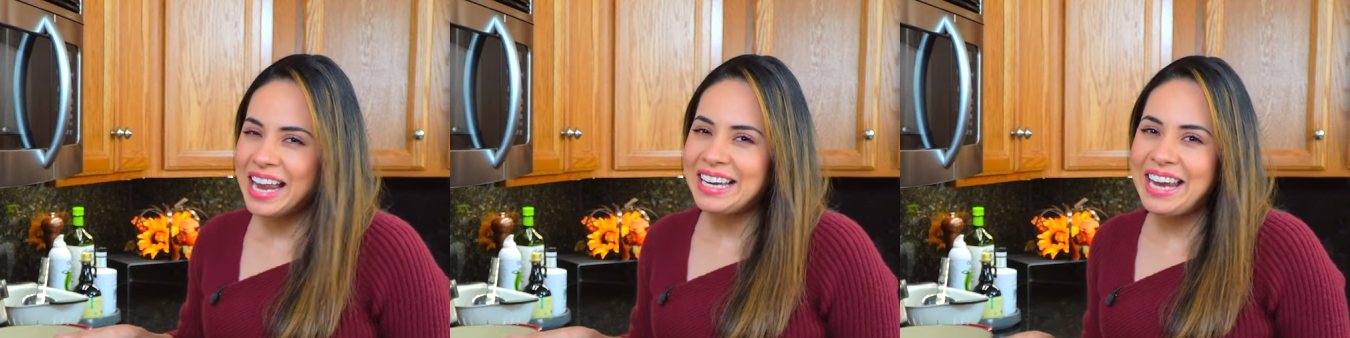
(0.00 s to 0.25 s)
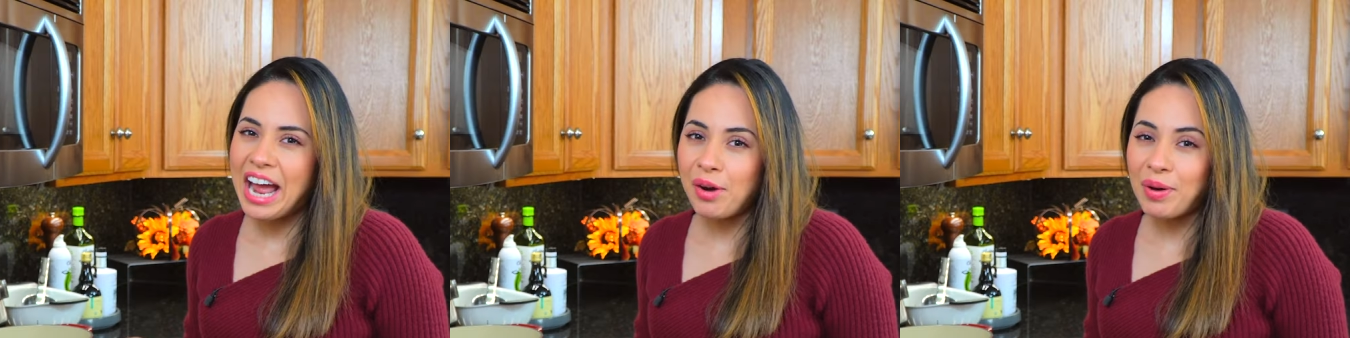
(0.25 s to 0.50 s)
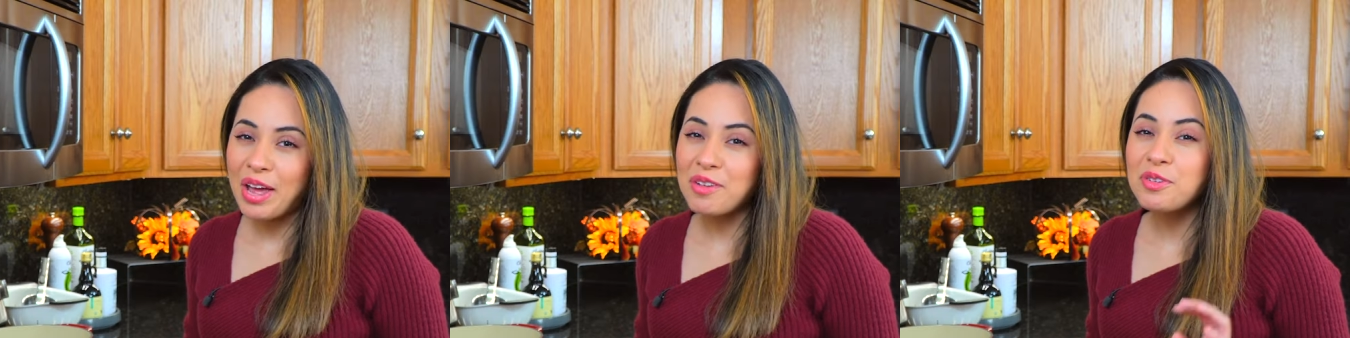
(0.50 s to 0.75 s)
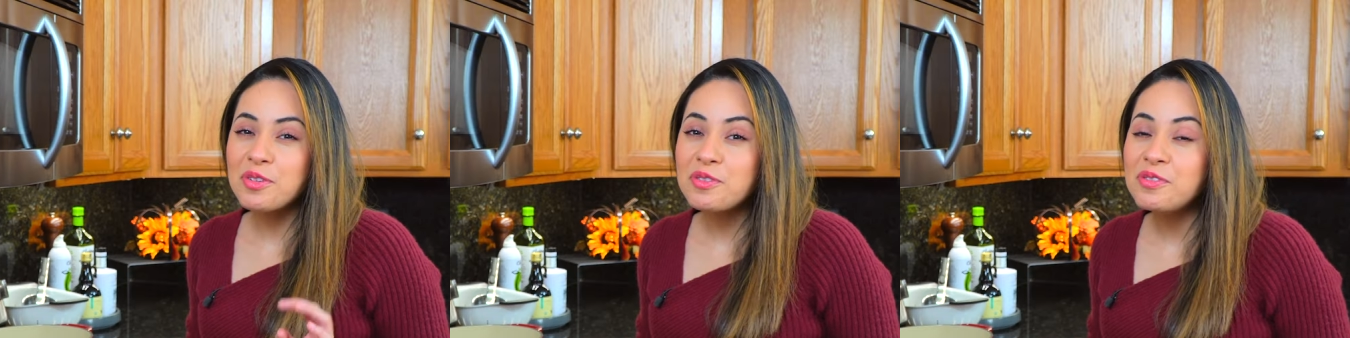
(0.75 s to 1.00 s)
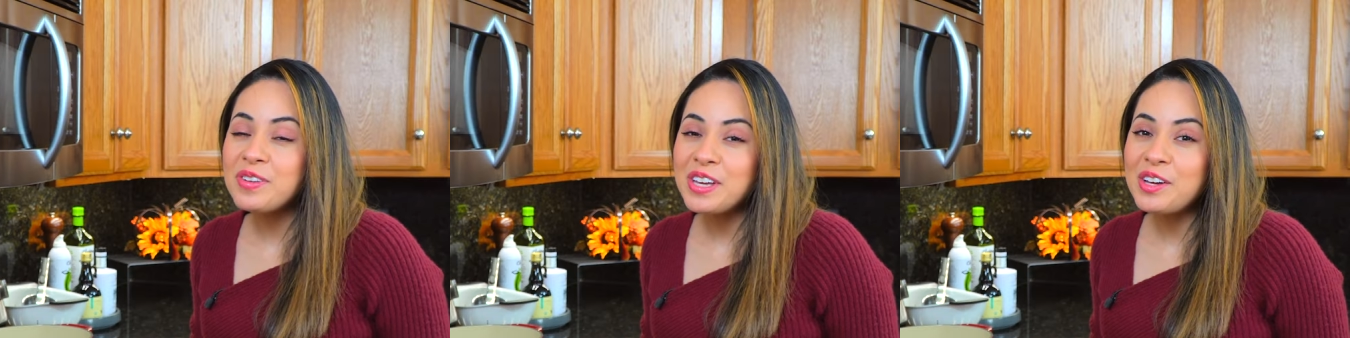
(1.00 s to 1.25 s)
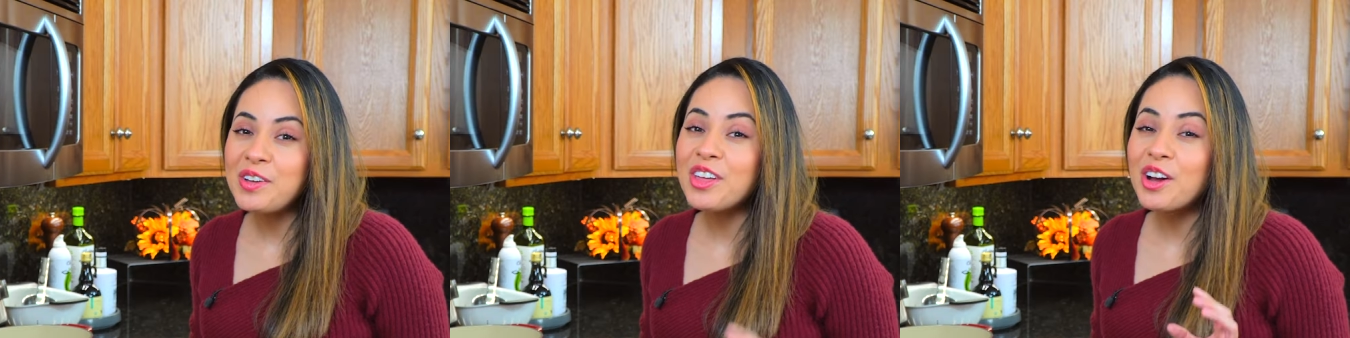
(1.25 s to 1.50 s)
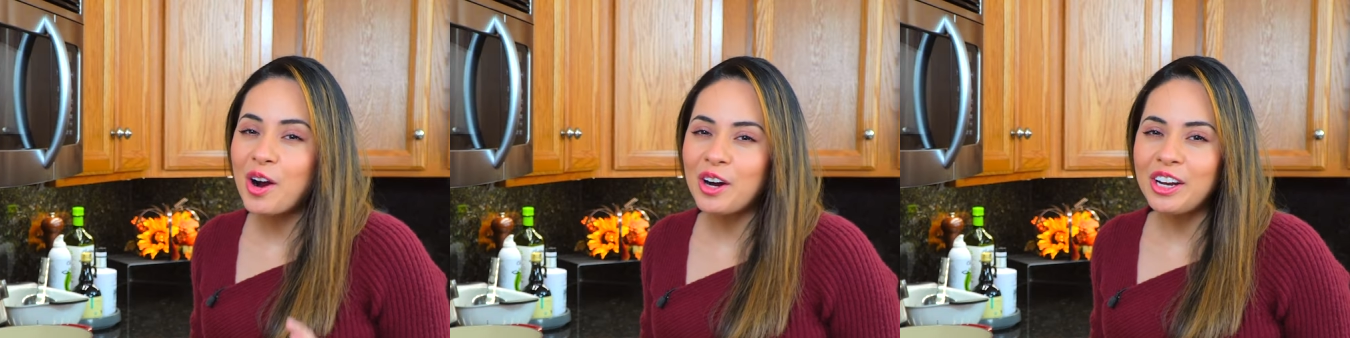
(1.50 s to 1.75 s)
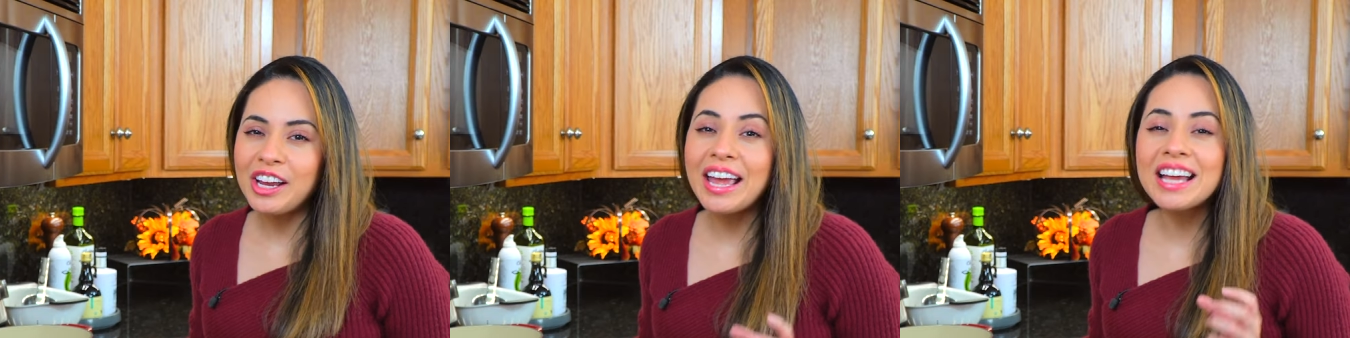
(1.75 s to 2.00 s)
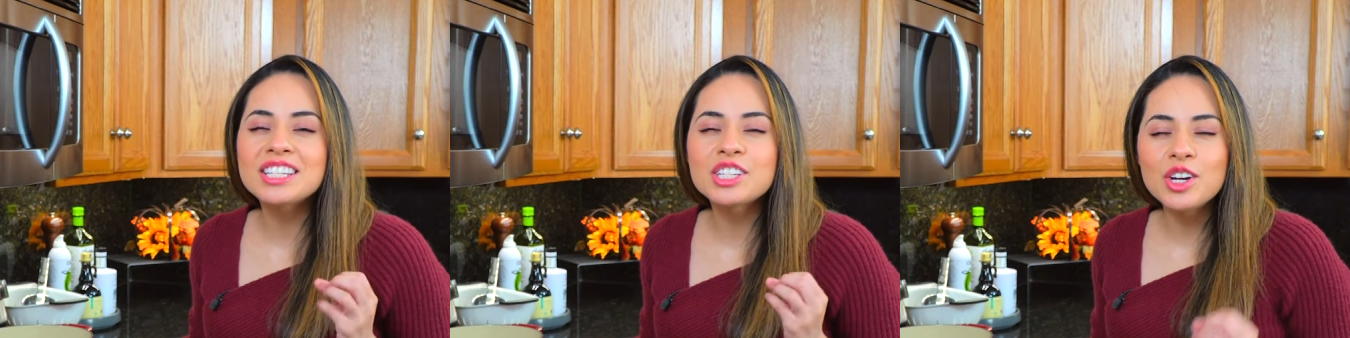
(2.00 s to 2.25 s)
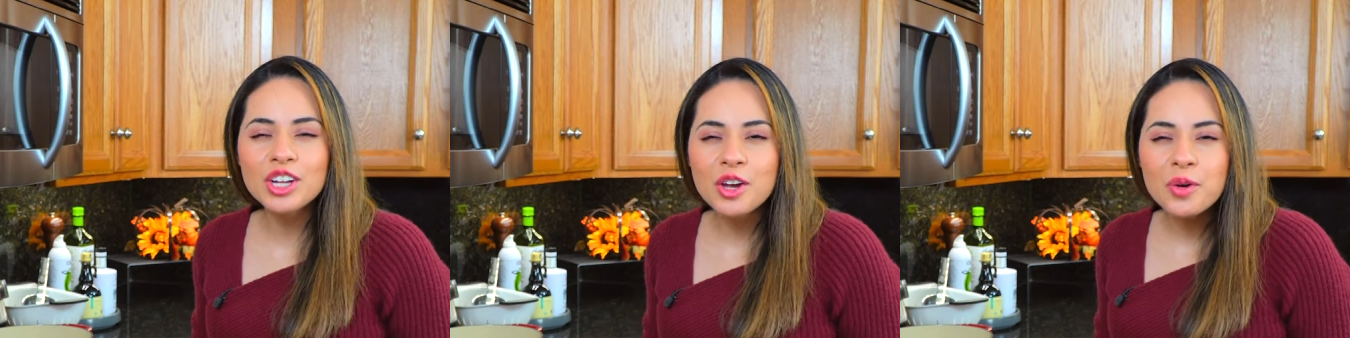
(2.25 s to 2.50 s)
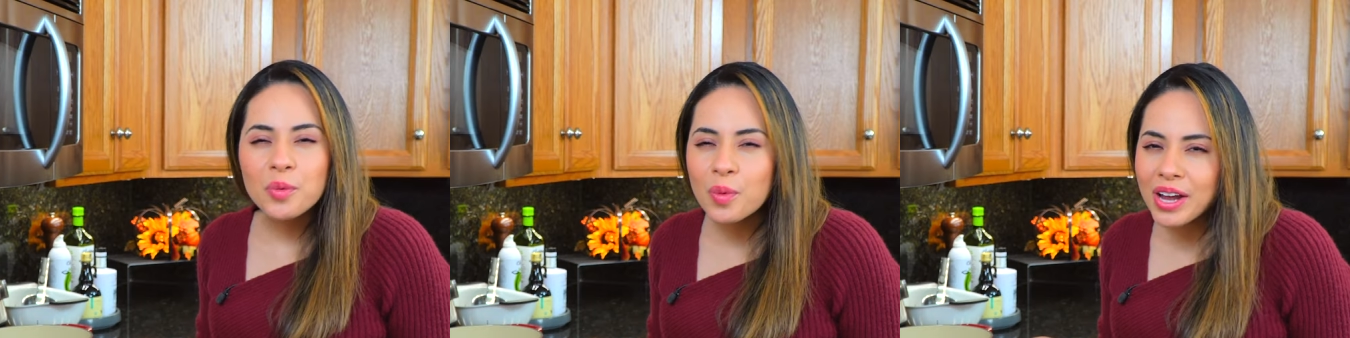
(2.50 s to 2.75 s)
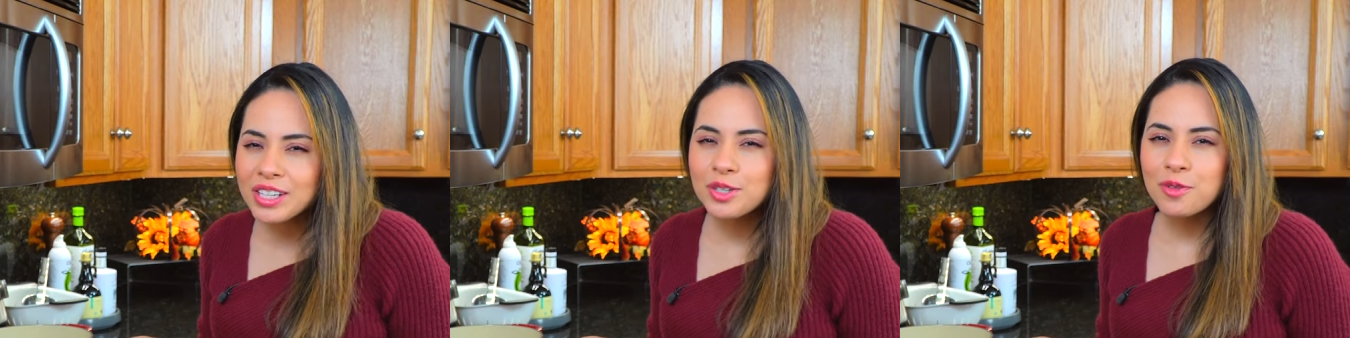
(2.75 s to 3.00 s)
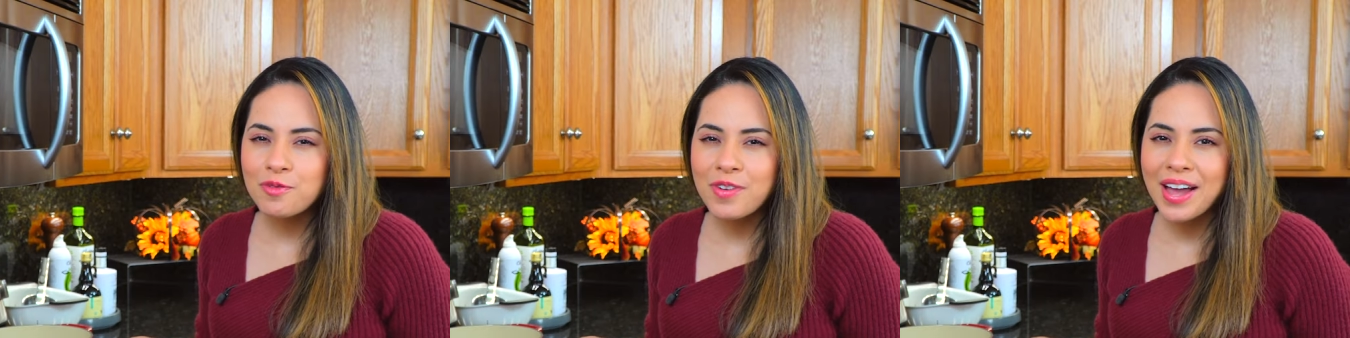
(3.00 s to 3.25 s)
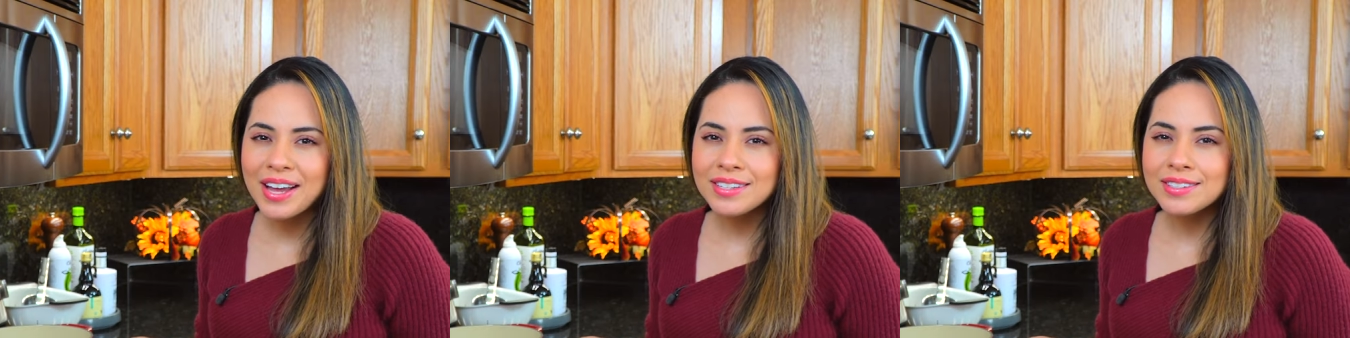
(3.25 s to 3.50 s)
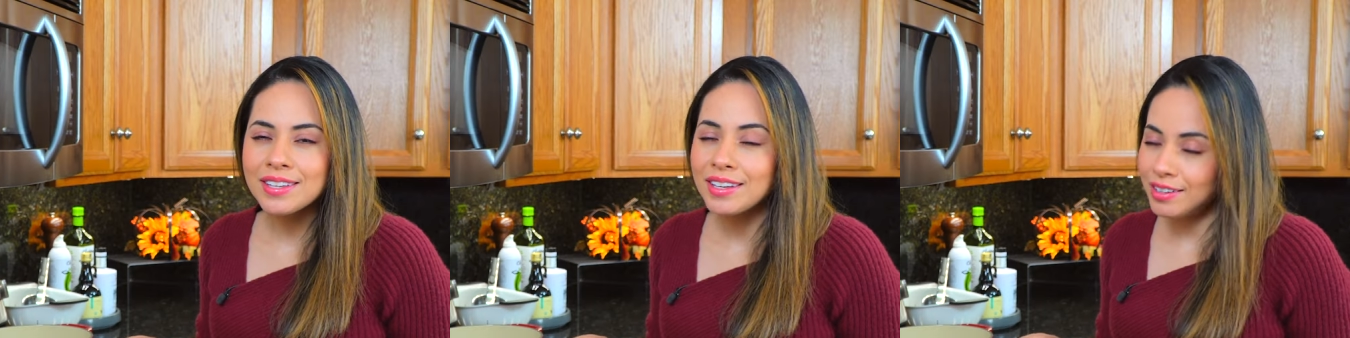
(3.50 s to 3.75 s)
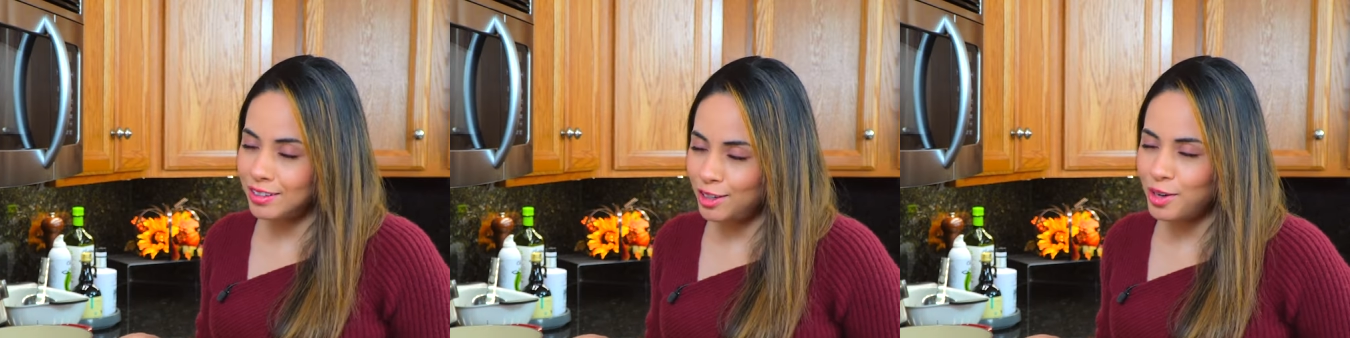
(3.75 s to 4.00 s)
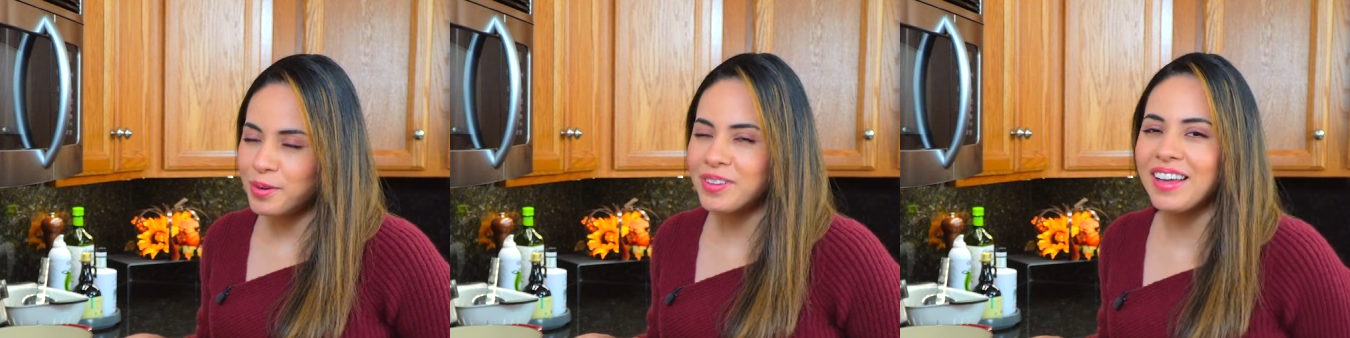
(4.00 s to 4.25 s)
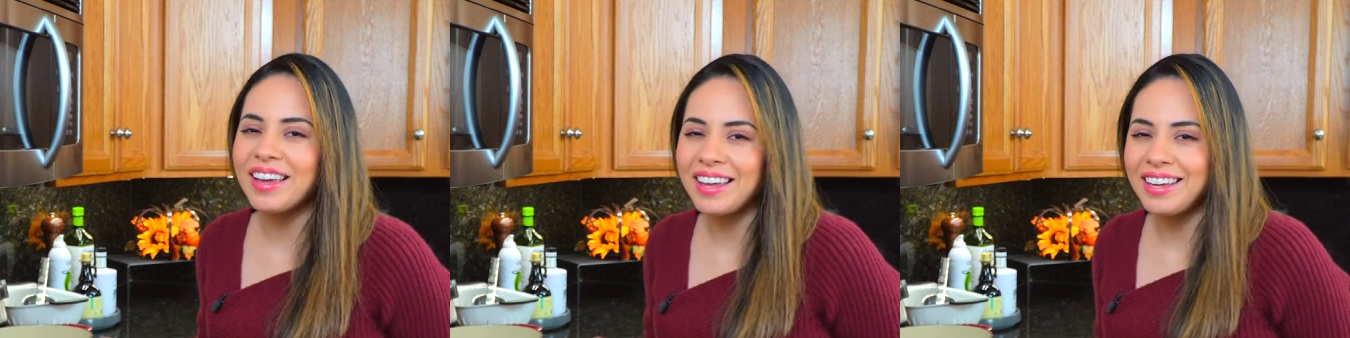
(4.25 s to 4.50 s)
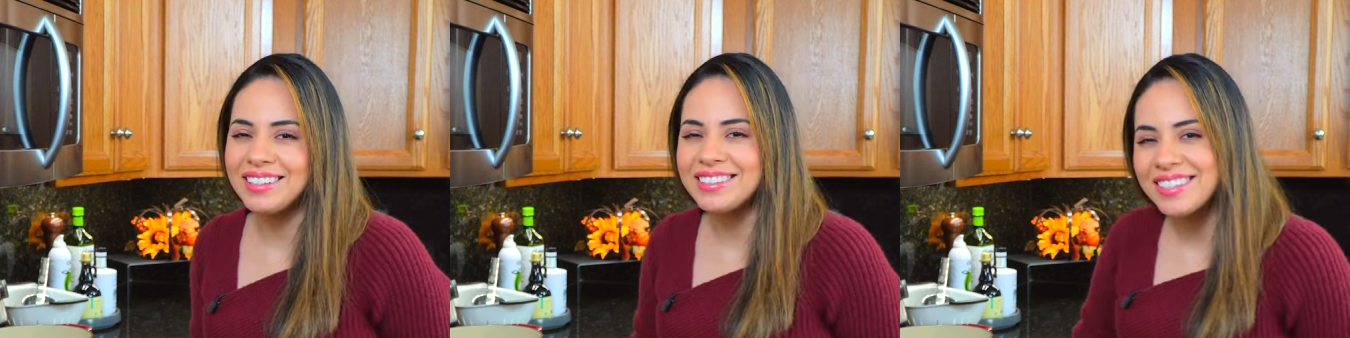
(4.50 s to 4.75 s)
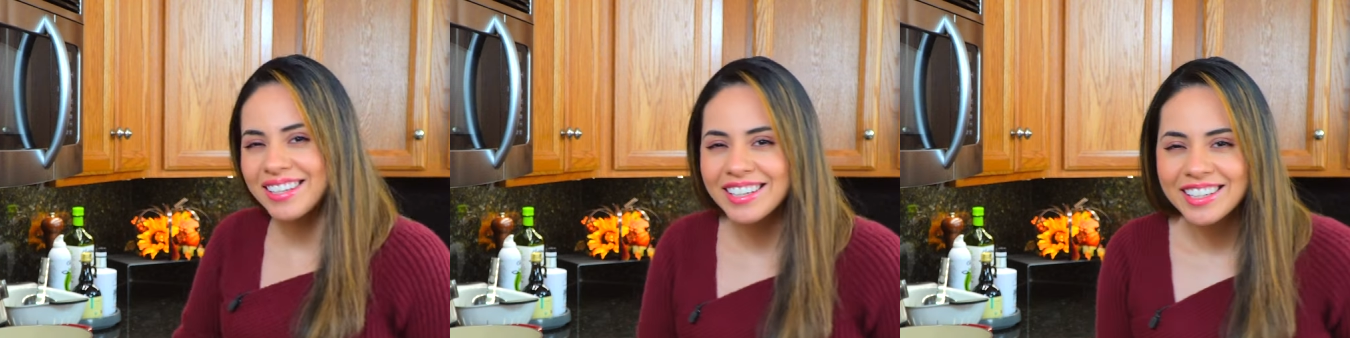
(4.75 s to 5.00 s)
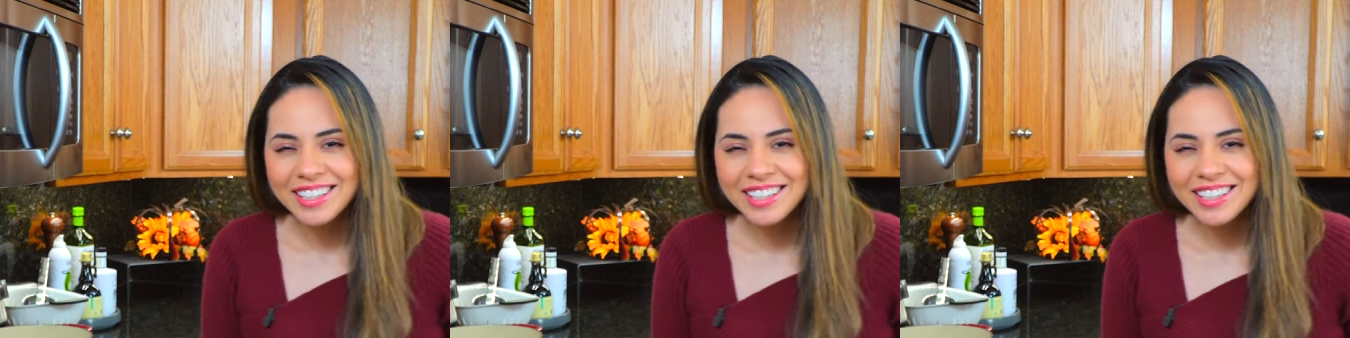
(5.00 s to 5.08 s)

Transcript: Now, if you feel the garlic is cooking way too fast, lower the heat.